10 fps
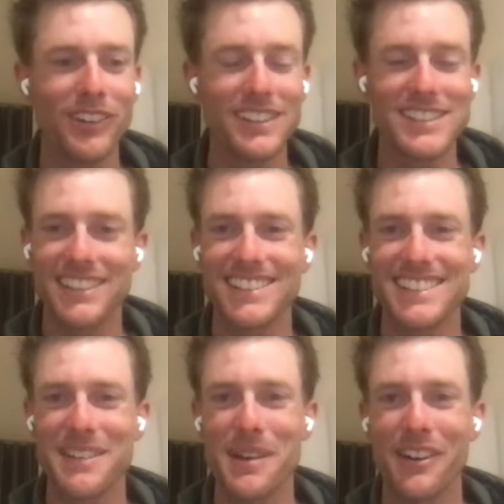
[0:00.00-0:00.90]
So
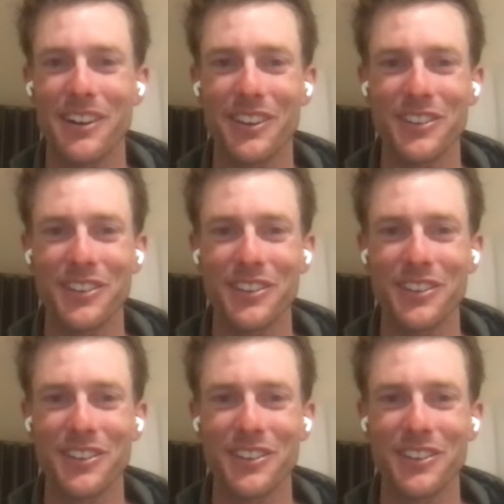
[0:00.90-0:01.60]
big day.